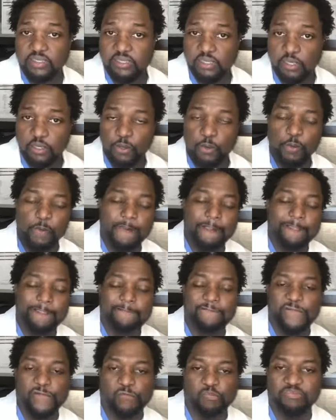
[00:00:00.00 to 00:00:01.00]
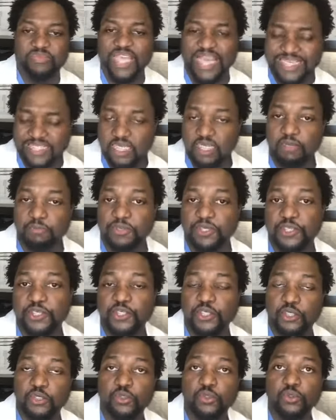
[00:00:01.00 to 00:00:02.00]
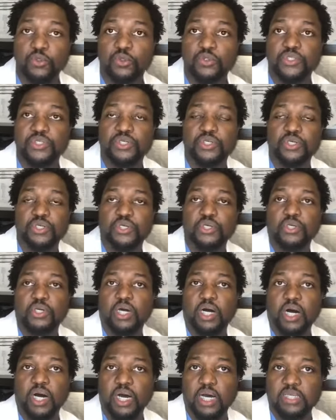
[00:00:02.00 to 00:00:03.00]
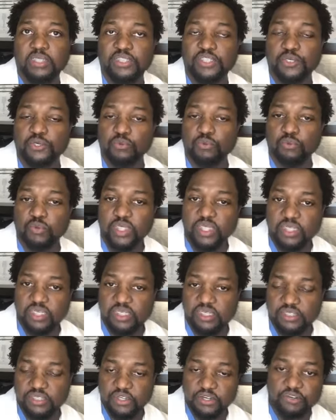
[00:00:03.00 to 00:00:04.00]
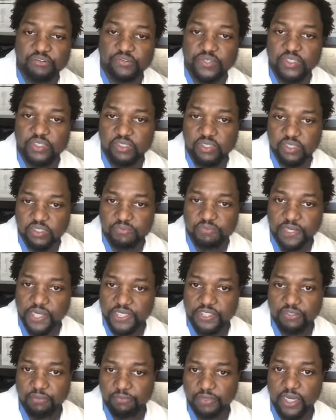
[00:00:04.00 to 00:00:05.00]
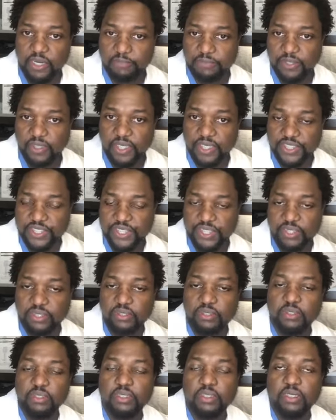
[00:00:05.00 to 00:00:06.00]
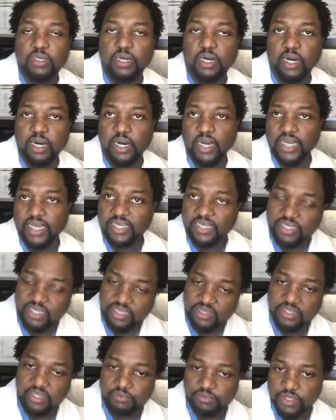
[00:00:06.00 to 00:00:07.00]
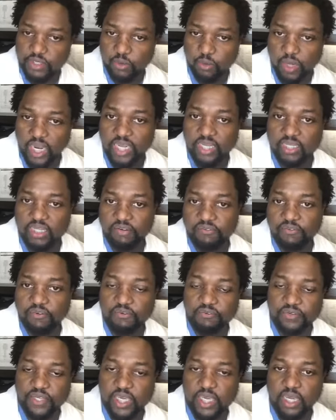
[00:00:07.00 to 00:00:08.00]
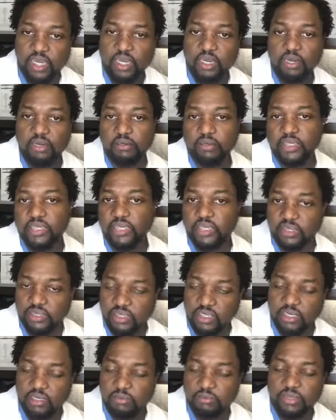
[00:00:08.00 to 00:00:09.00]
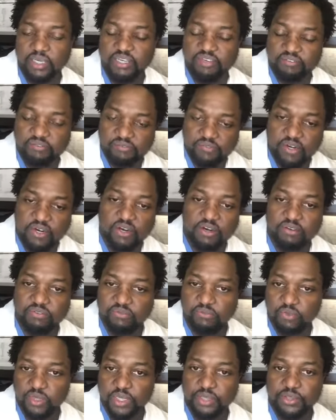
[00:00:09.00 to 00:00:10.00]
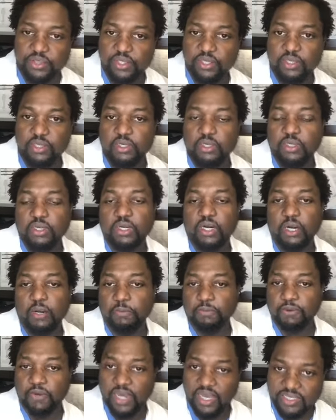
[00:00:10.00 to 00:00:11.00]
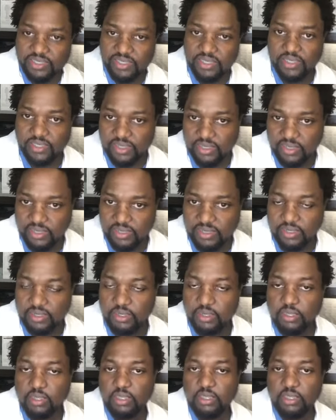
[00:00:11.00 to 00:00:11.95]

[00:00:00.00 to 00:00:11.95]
So that's going to be huge to really service this patient population and get them to the right level of care, get them involved with a prosthetist